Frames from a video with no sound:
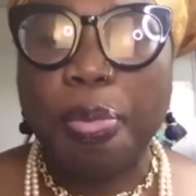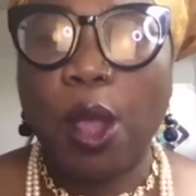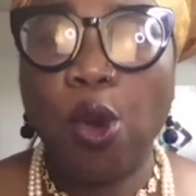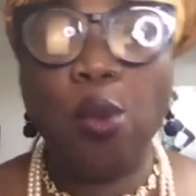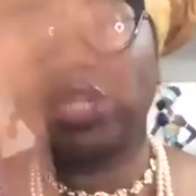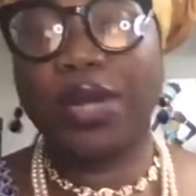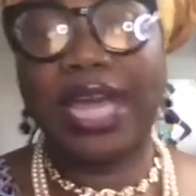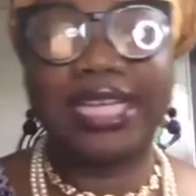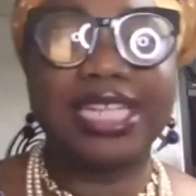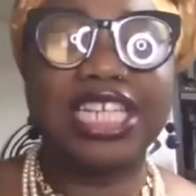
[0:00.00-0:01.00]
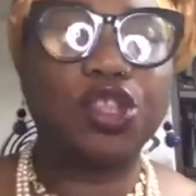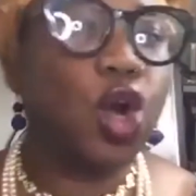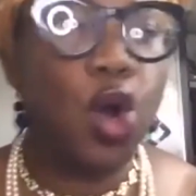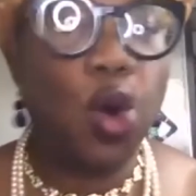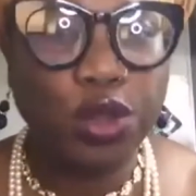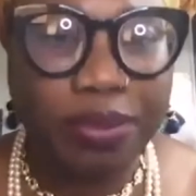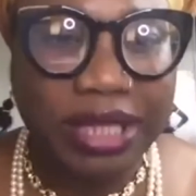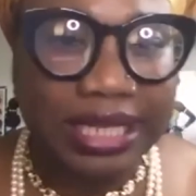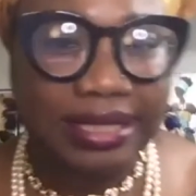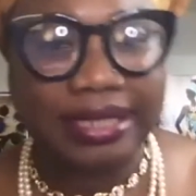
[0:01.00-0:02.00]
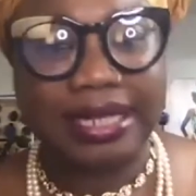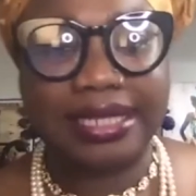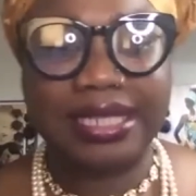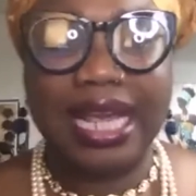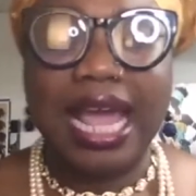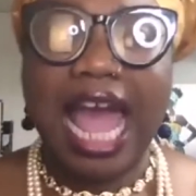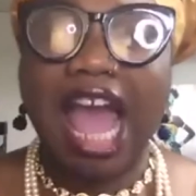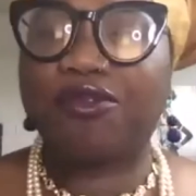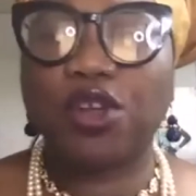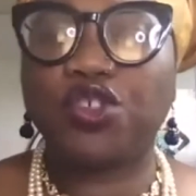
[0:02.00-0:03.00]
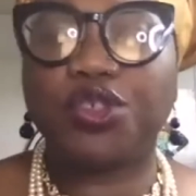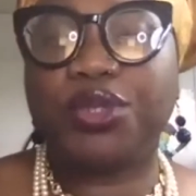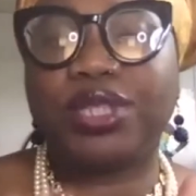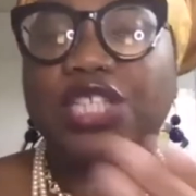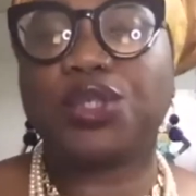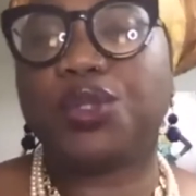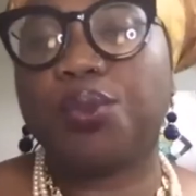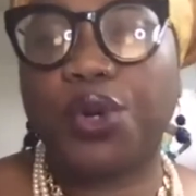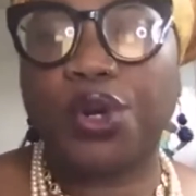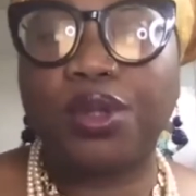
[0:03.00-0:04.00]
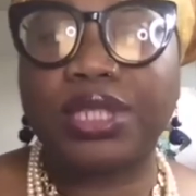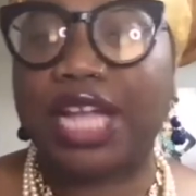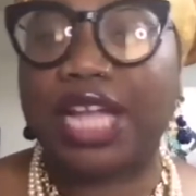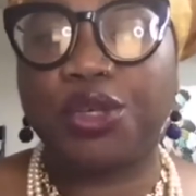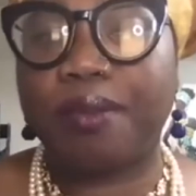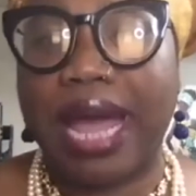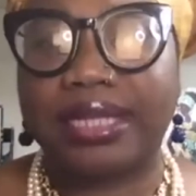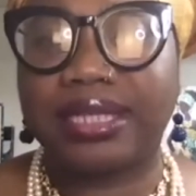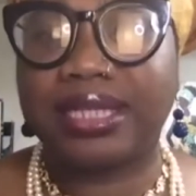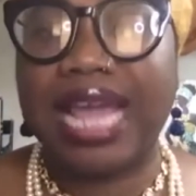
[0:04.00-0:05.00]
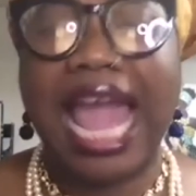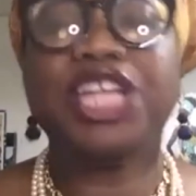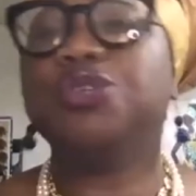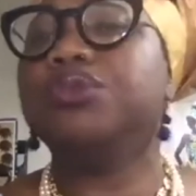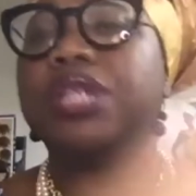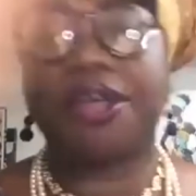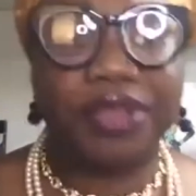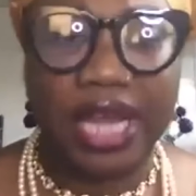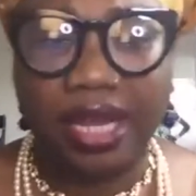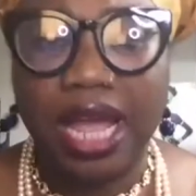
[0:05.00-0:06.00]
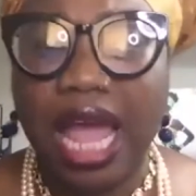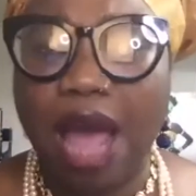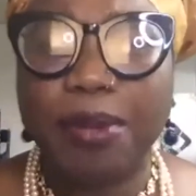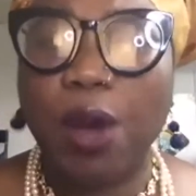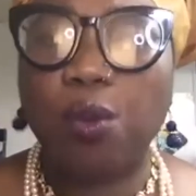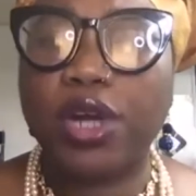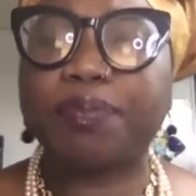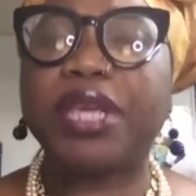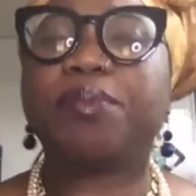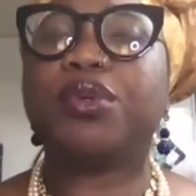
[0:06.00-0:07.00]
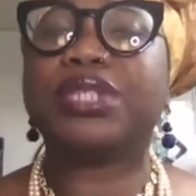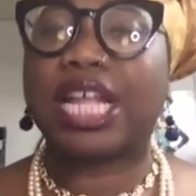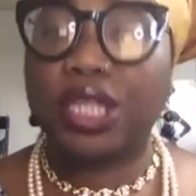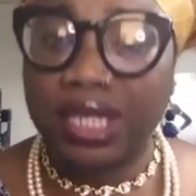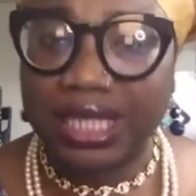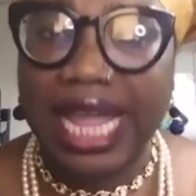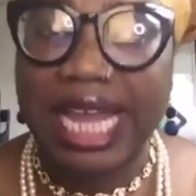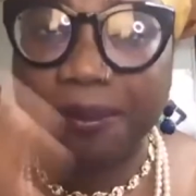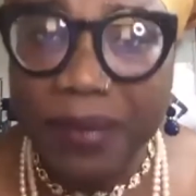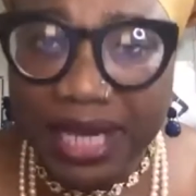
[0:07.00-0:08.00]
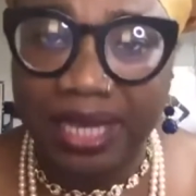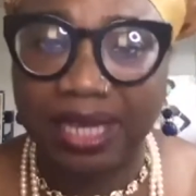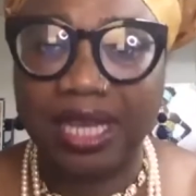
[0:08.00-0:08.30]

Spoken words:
who were located in the cold places have contributed to the world and humanity. I knew nothing about what people that looked like me